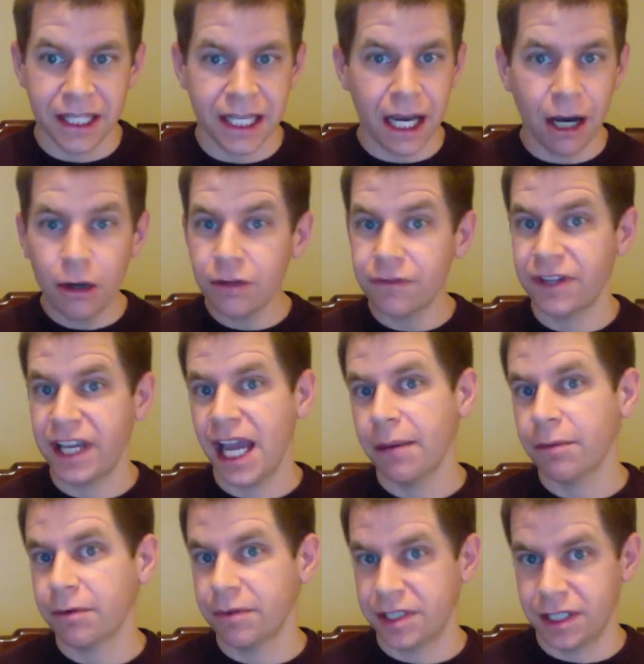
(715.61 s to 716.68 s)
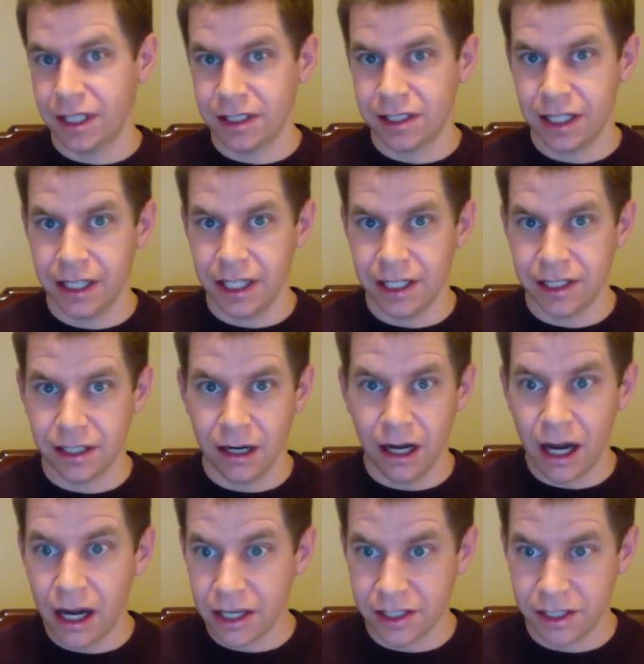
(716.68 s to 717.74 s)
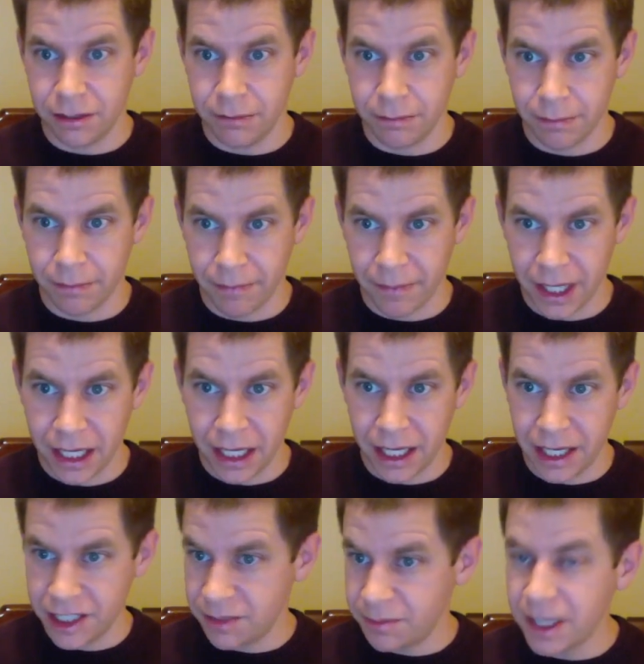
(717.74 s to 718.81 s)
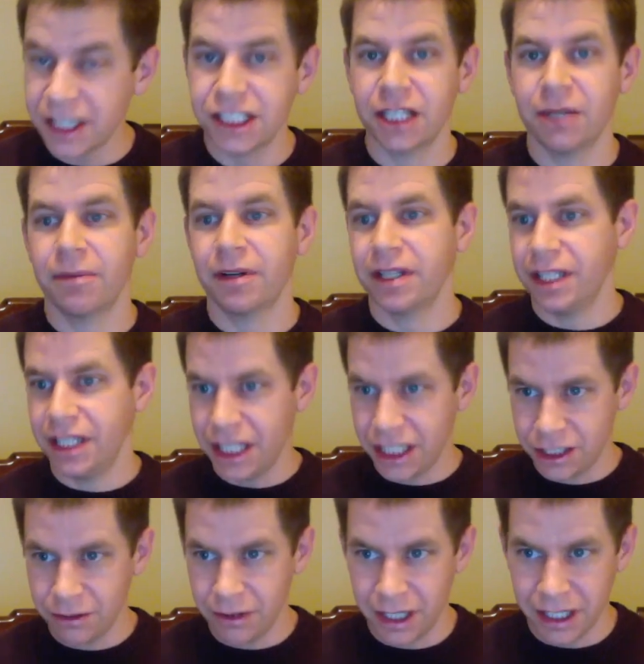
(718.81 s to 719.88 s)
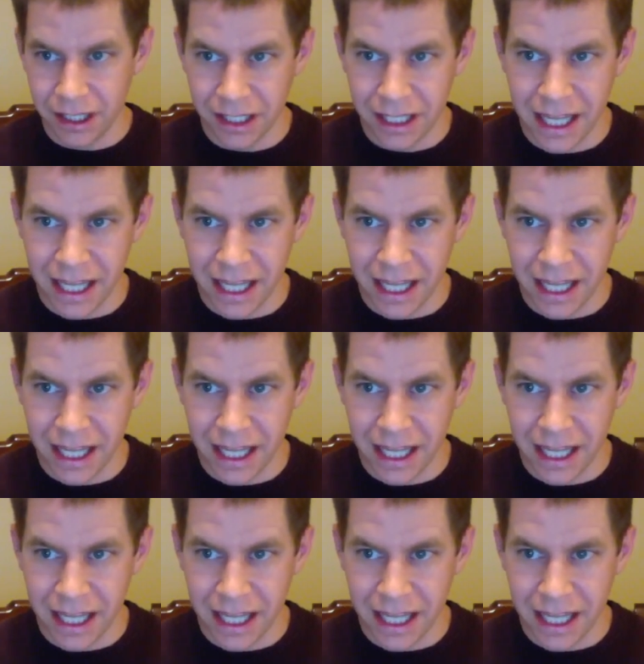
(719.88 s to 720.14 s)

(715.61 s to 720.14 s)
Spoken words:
The out-of-camera results on this are awesome, especially compared to the D200.